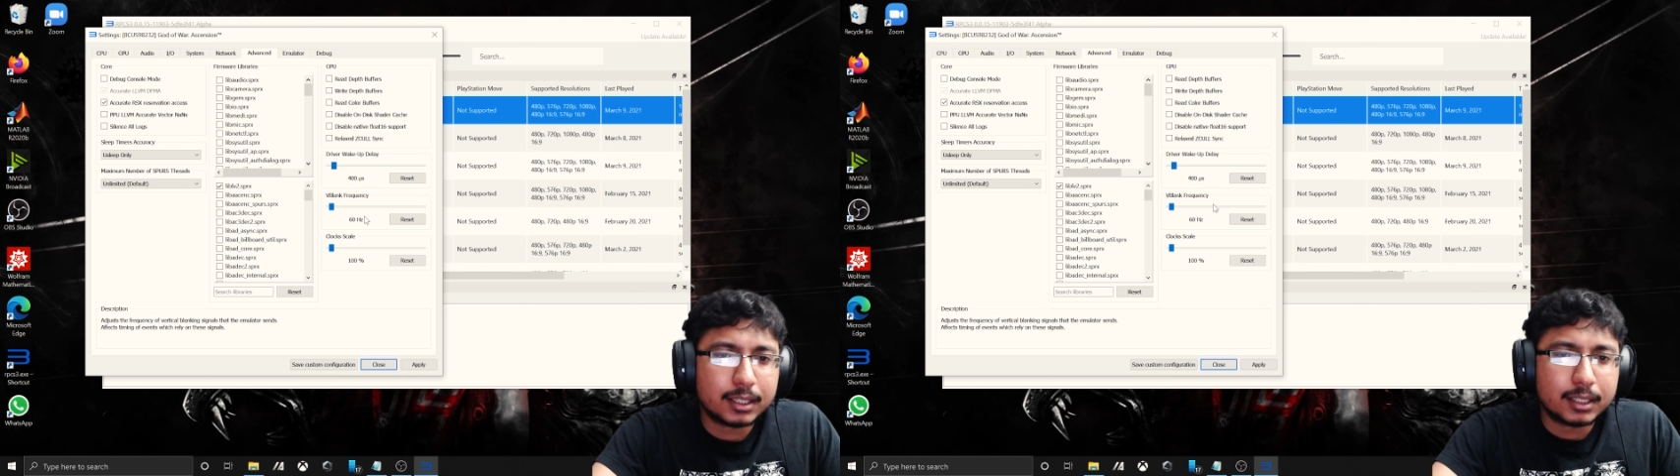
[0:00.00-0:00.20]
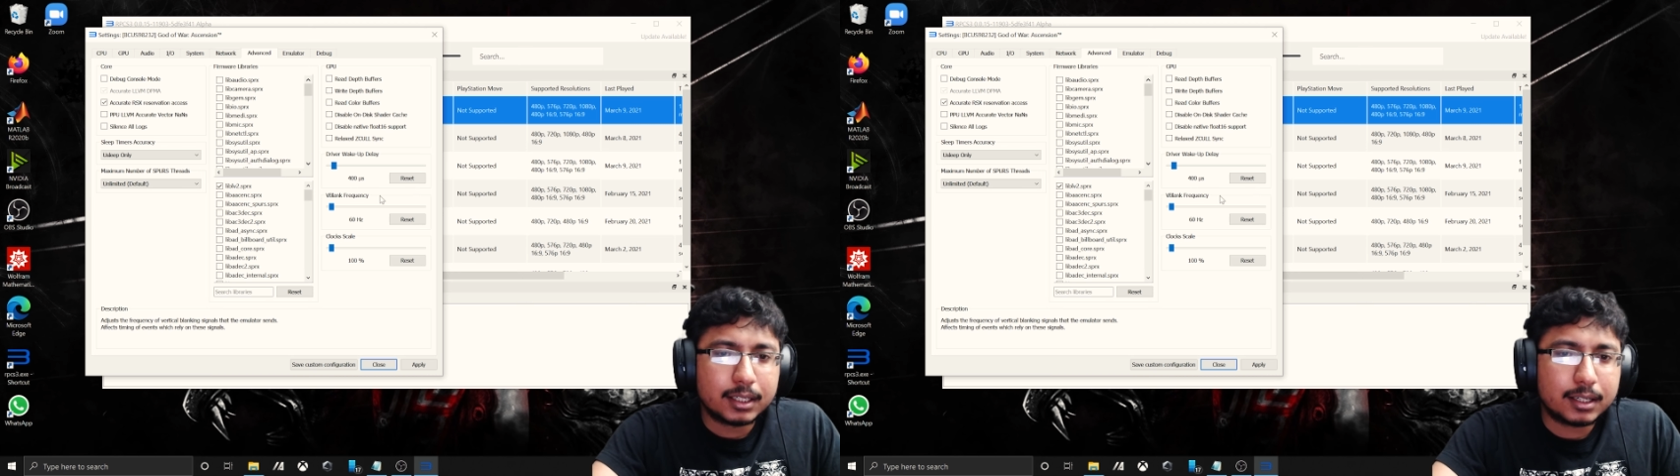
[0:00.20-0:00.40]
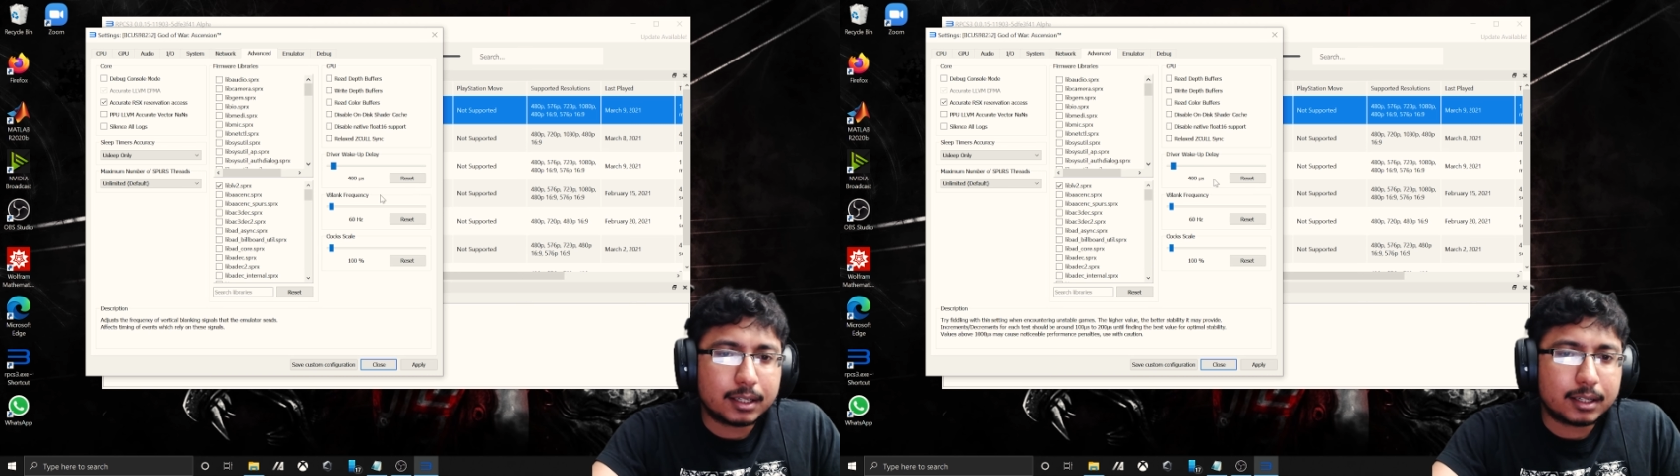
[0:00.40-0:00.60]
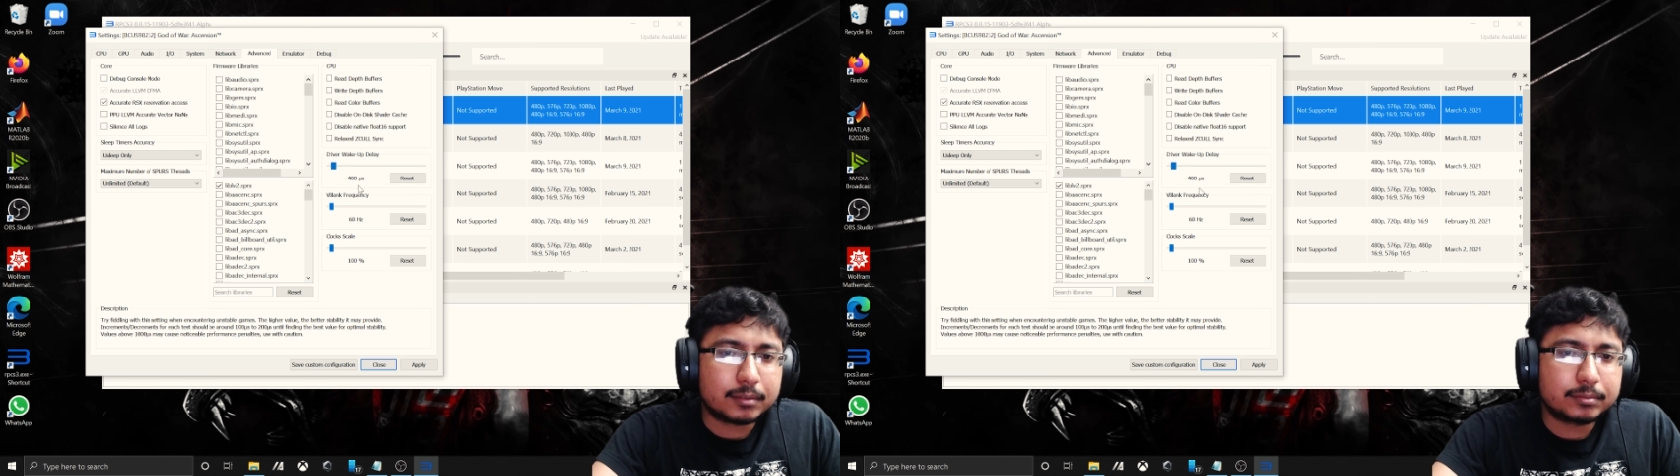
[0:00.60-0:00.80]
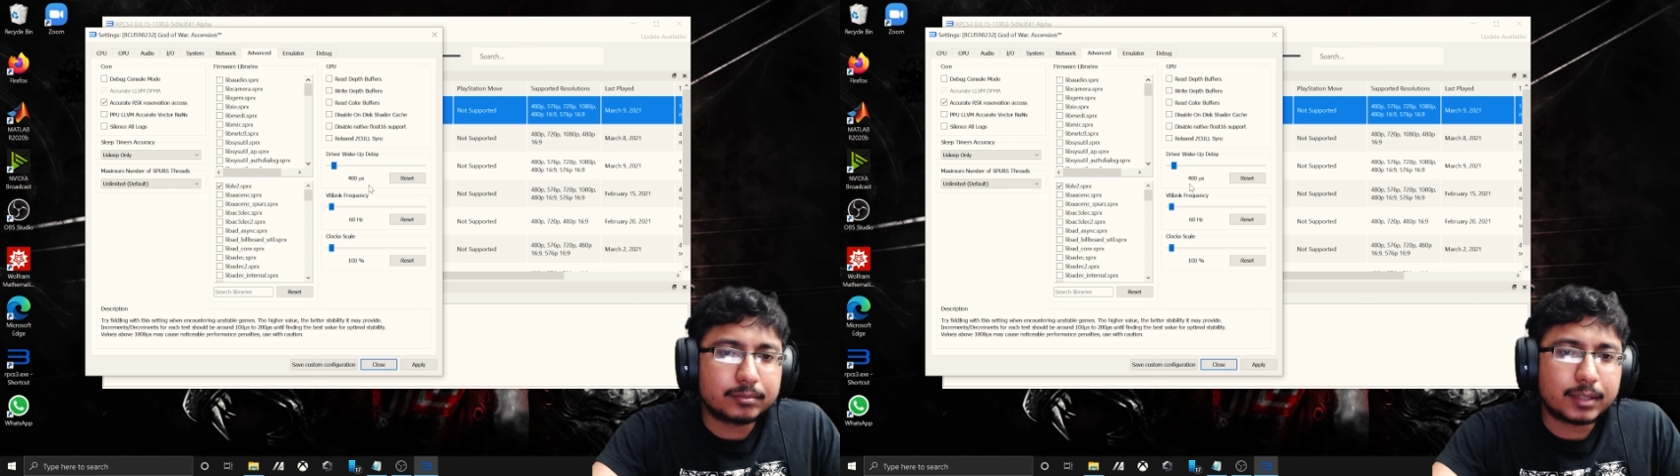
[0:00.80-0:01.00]

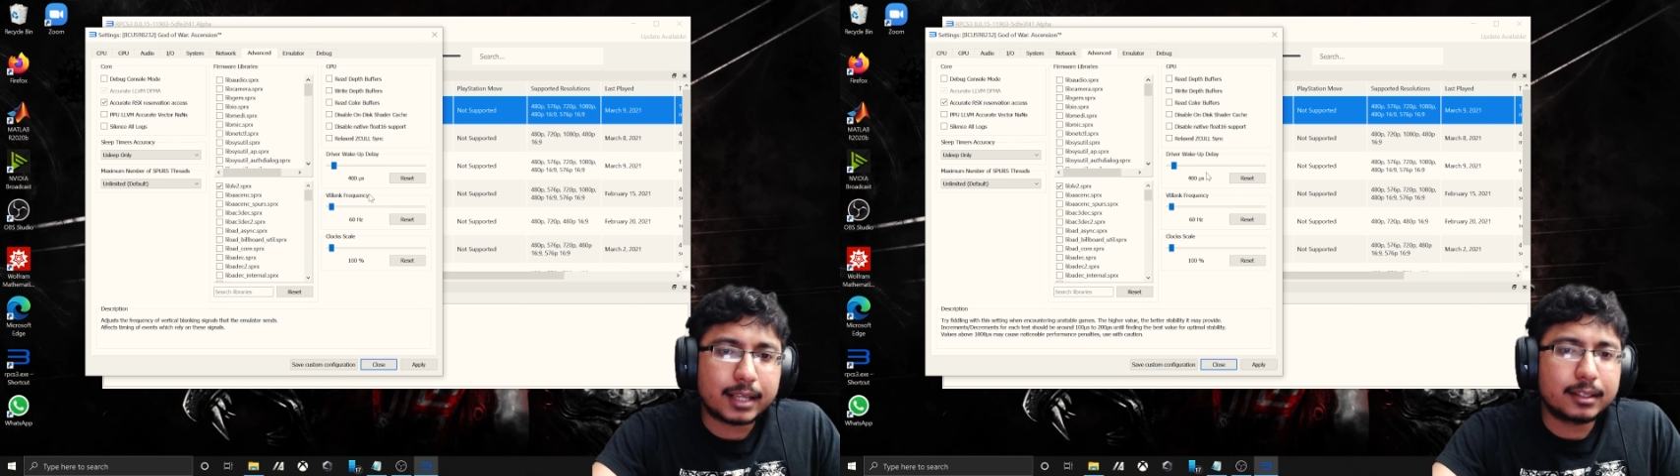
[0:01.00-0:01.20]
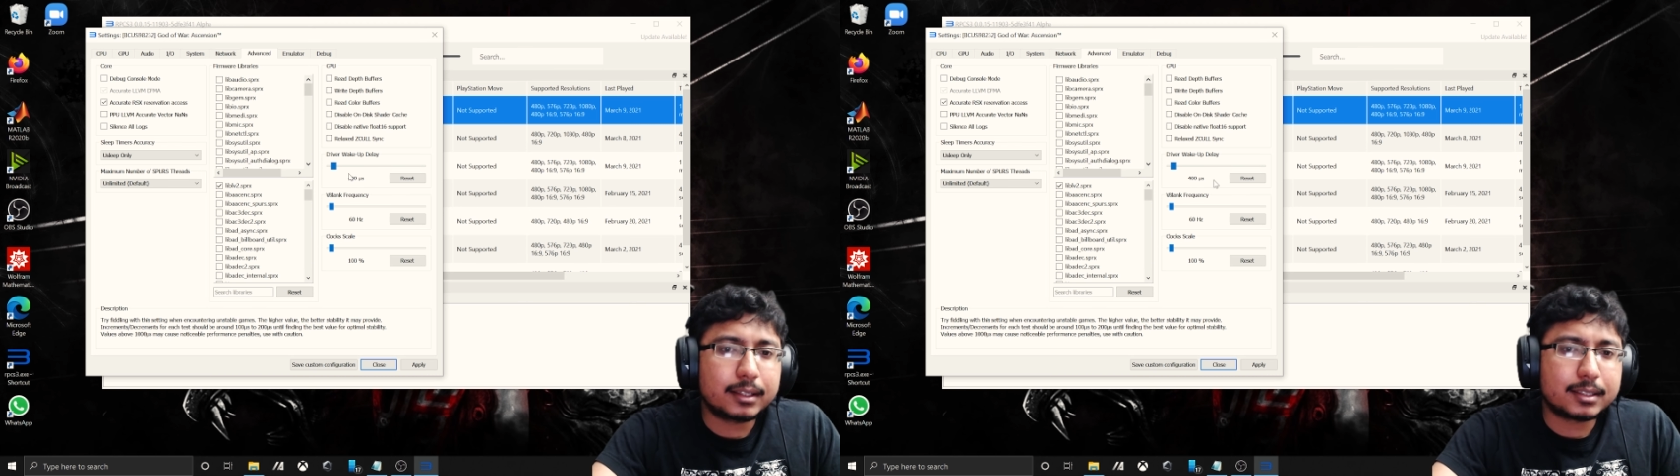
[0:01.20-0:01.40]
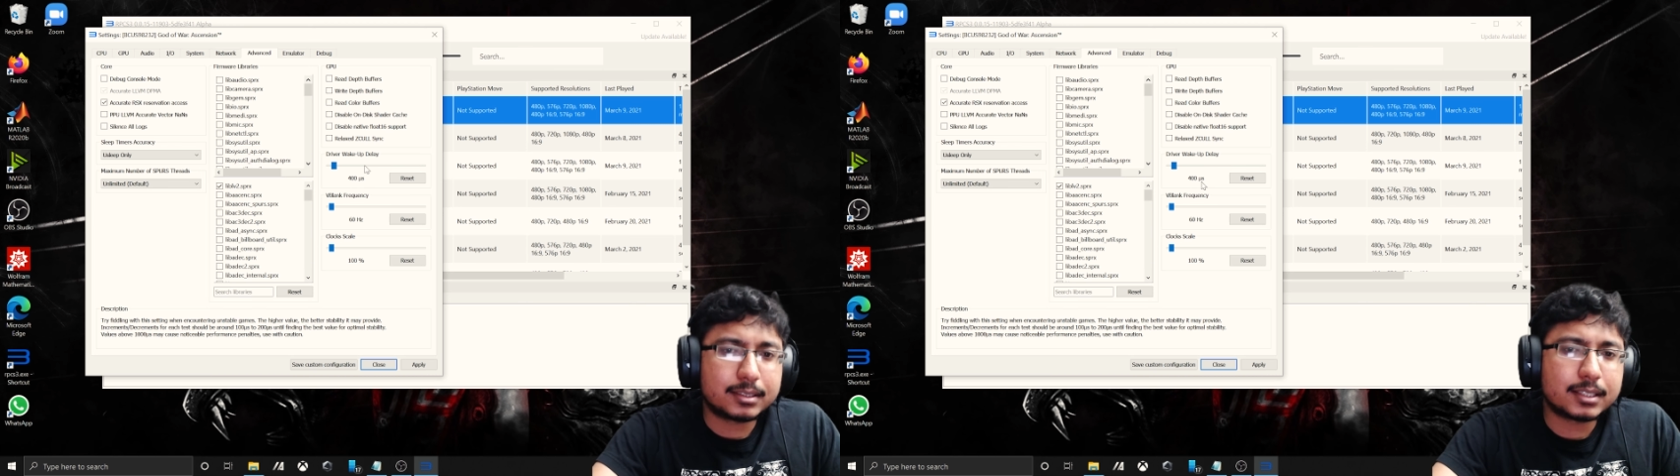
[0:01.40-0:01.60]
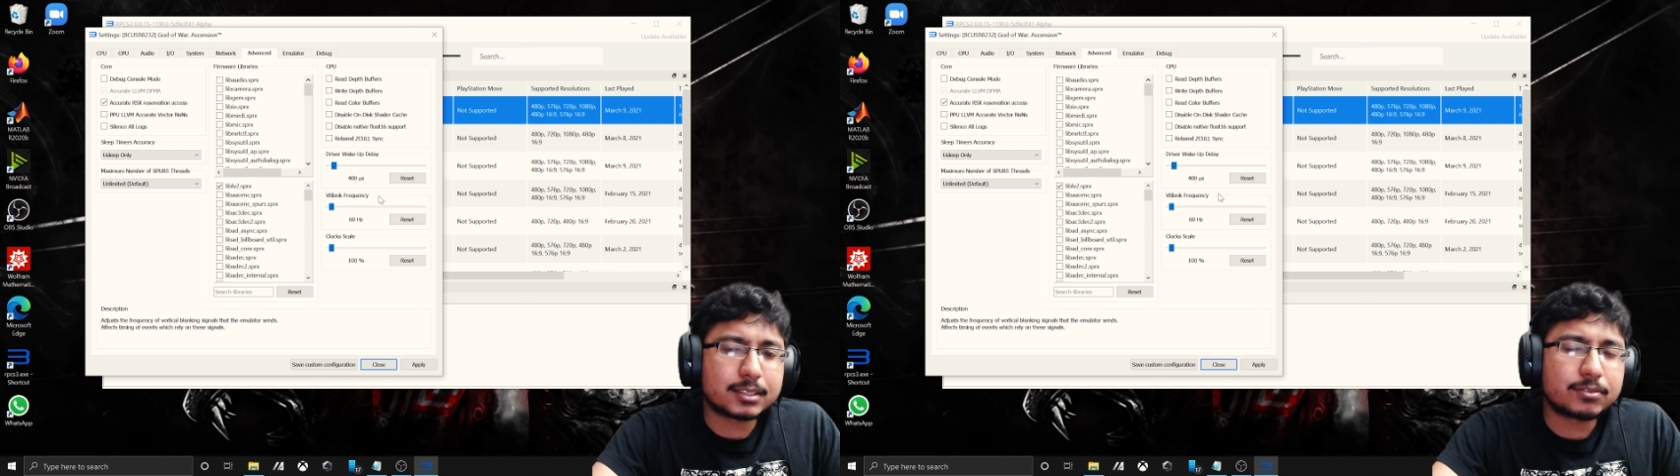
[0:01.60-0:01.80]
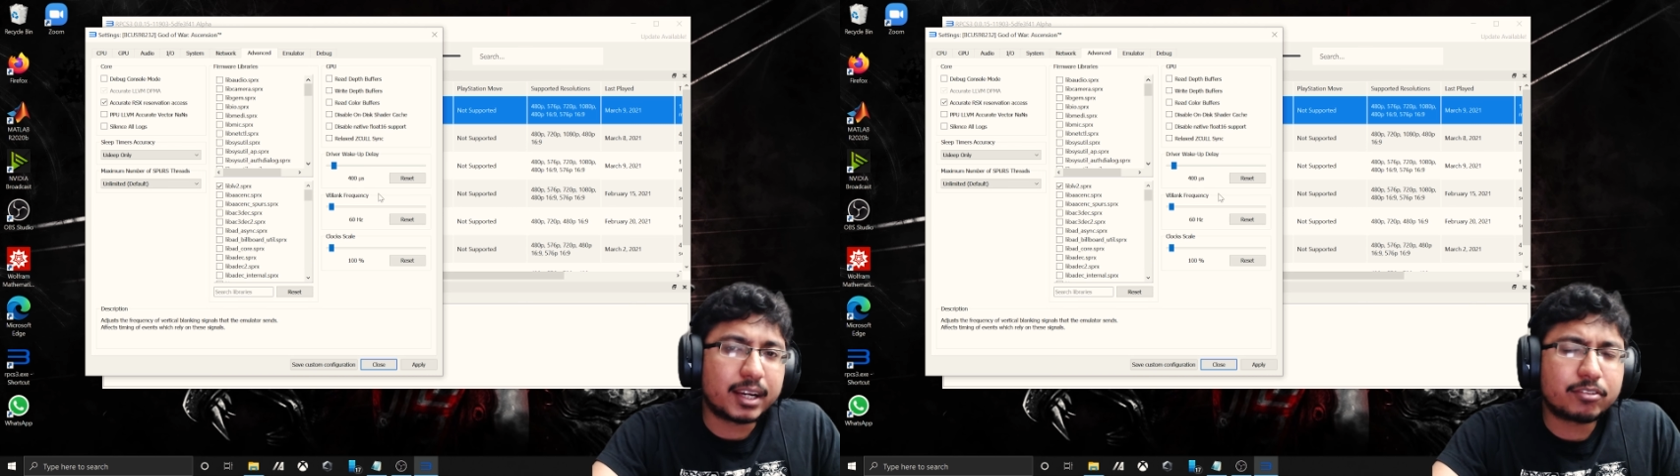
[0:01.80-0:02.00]
but I think it's
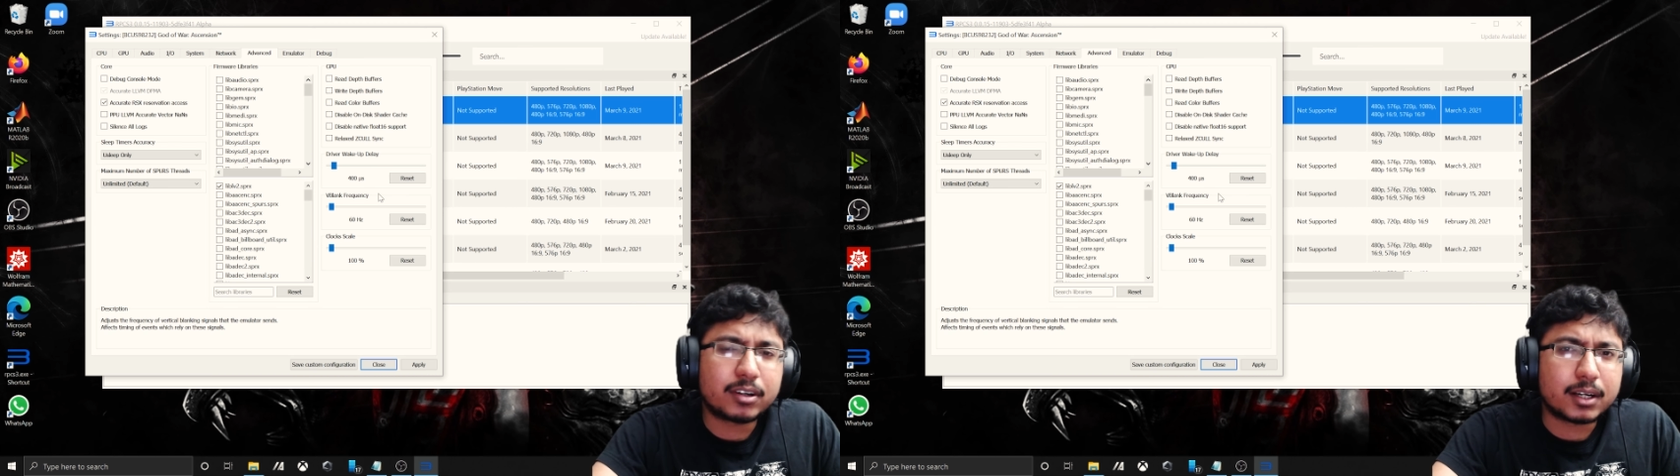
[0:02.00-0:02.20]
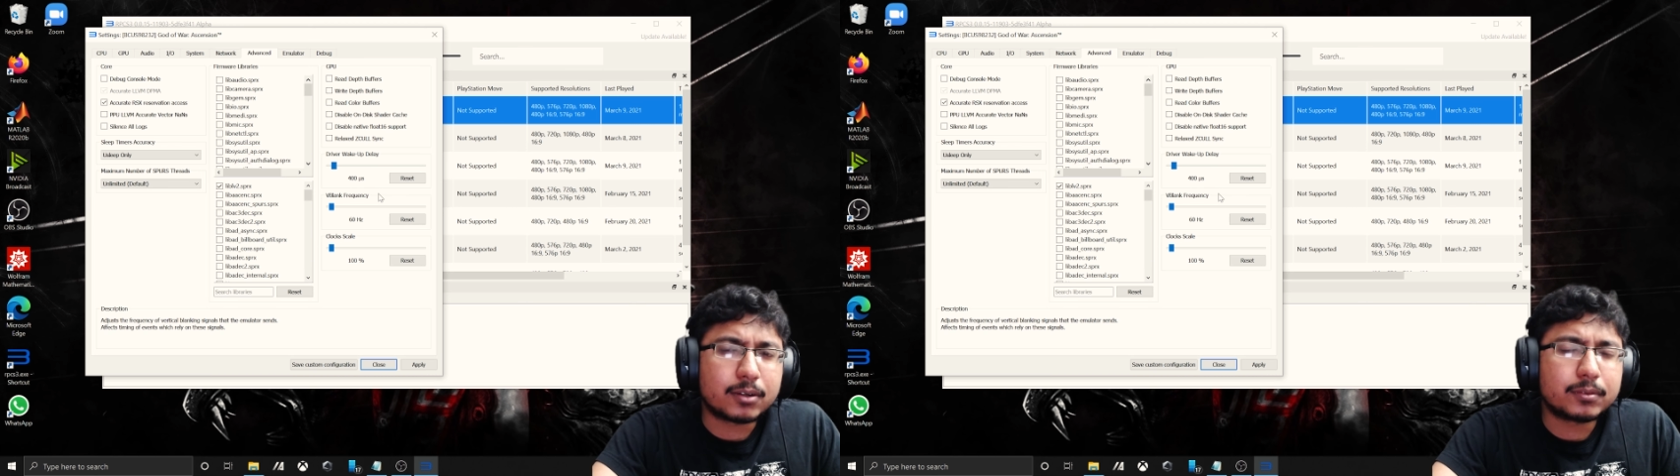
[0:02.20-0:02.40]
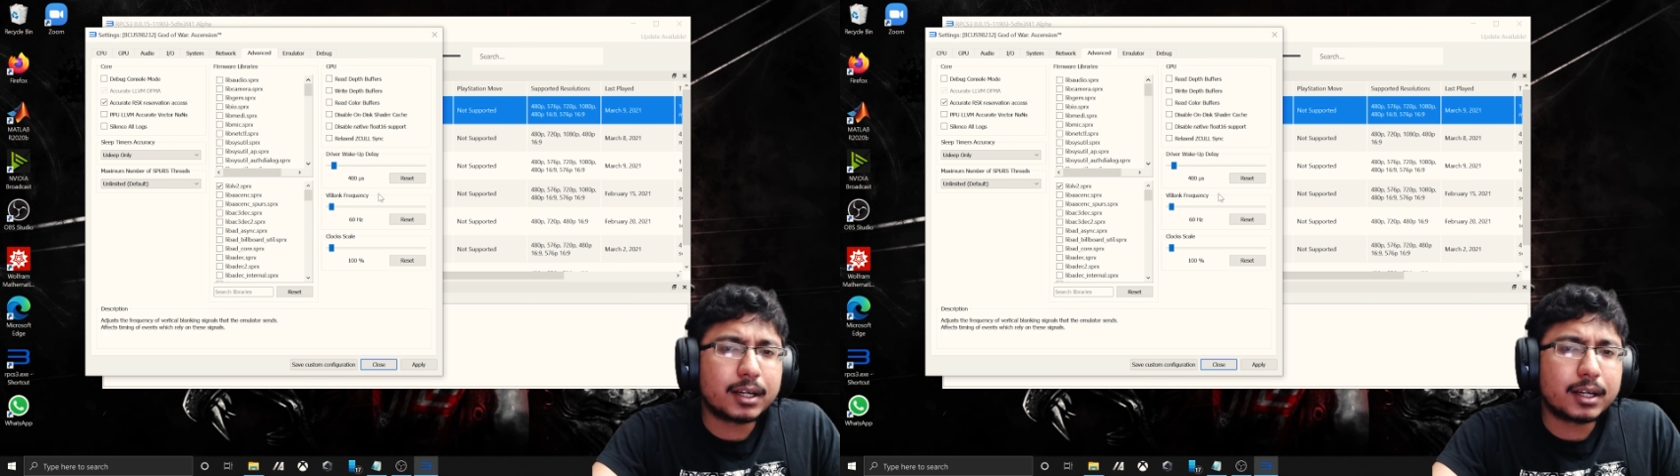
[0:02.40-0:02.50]
fine for now.